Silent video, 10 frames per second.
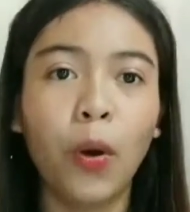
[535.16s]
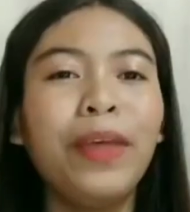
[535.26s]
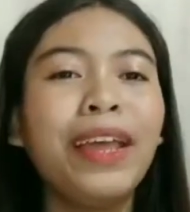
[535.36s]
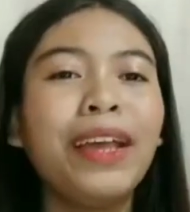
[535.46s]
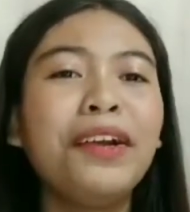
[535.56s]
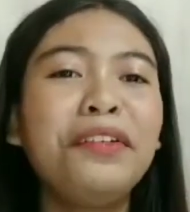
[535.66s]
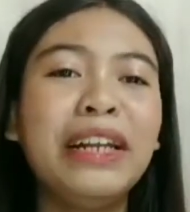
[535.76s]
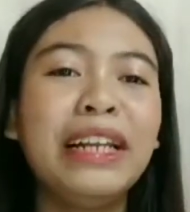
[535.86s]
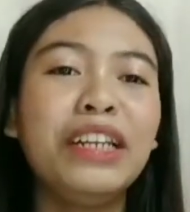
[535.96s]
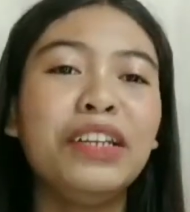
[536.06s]
We can
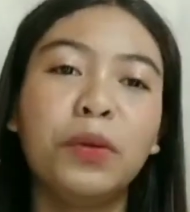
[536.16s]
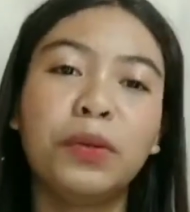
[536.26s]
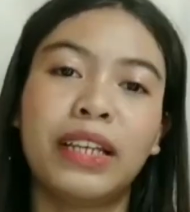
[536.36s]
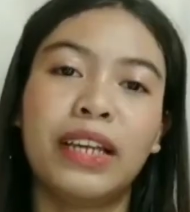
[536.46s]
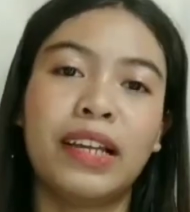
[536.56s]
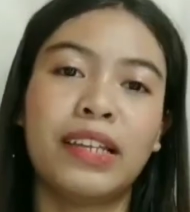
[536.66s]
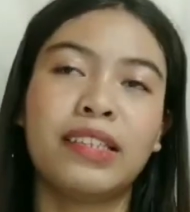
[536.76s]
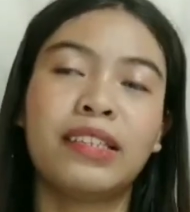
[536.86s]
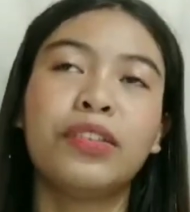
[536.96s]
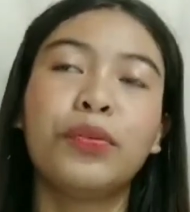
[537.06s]
really
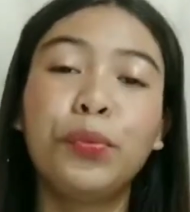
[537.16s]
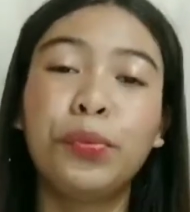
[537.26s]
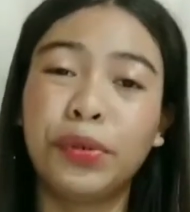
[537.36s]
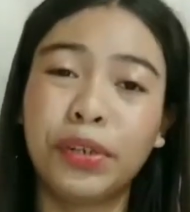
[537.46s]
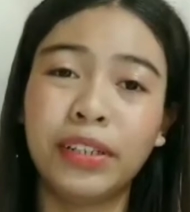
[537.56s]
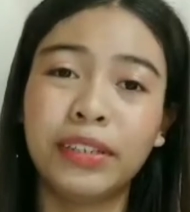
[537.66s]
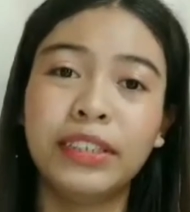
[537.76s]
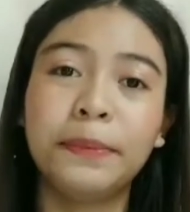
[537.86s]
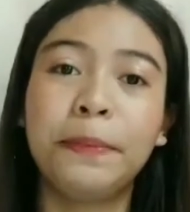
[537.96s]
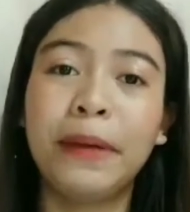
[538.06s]
notice that the world
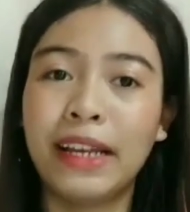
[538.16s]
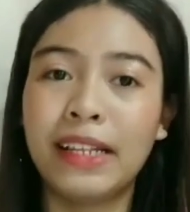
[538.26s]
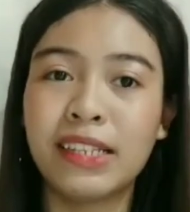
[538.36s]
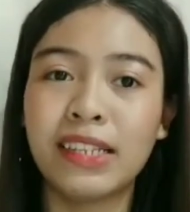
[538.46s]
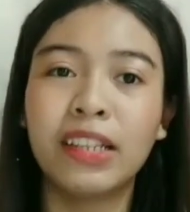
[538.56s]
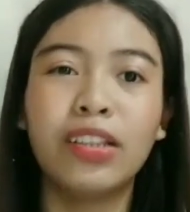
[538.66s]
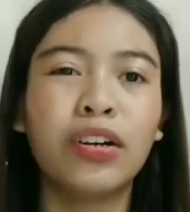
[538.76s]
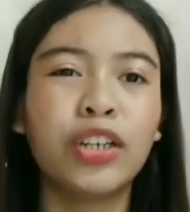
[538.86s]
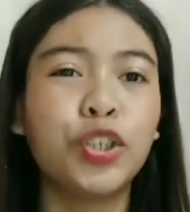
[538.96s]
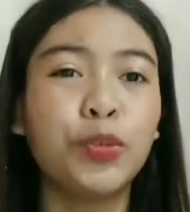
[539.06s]
depends in
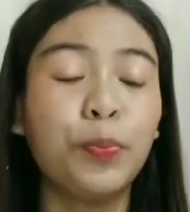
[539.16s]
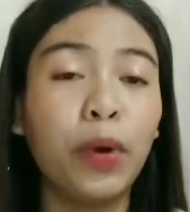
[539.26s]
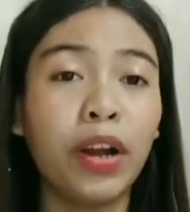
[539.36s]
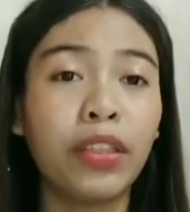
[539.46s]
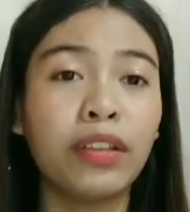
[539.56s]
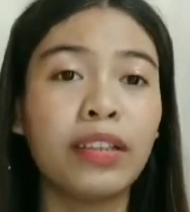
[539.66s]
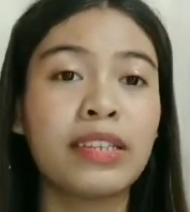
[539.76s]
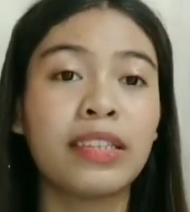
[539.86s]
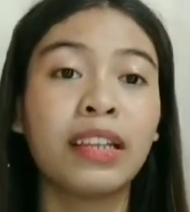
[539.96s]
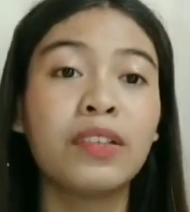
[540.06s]
large part on the
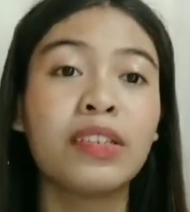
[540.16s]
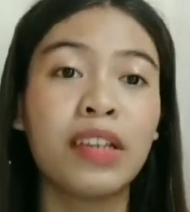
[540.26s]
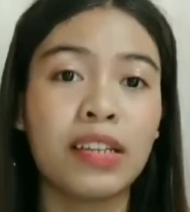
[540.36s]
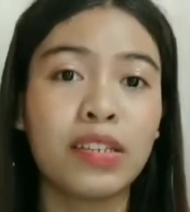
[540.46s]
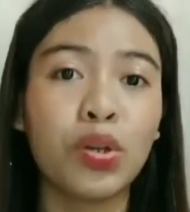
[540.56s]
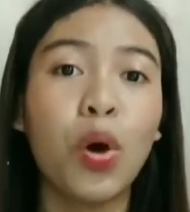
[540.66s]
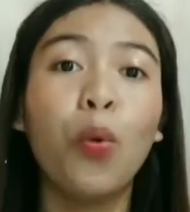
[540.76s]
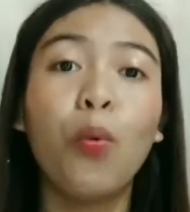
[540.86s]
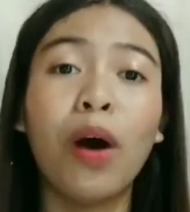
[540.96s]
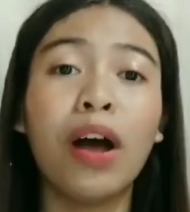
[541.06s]
statuses
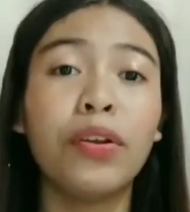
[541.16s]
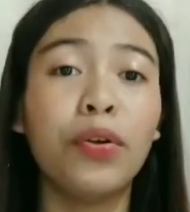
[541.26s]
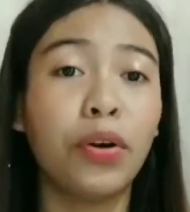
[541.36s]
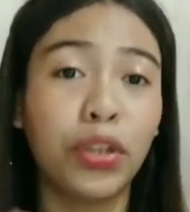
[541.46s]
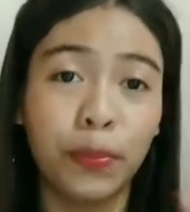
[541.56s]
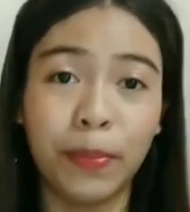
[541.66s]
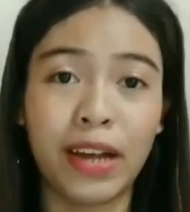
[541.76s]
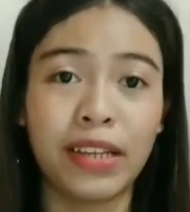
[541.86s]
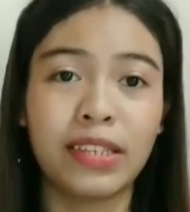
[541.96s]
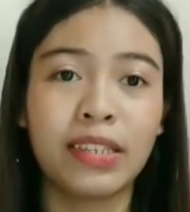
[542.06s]
one
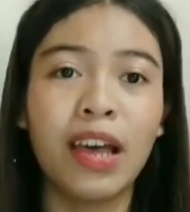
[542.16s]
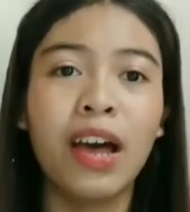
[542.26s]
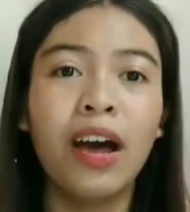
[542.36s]
occupies.